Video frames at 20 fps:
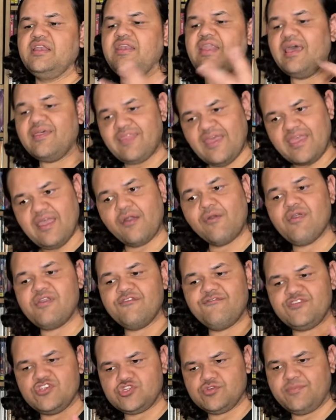Now they are
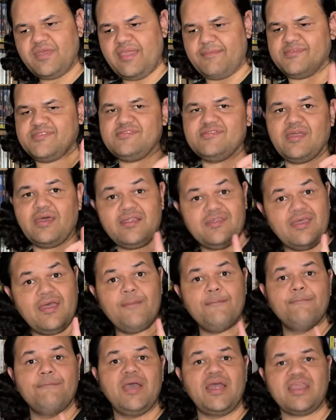unofficial memes. None of
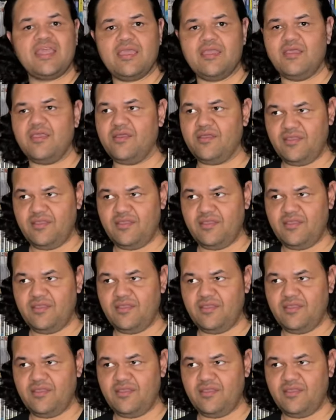that money,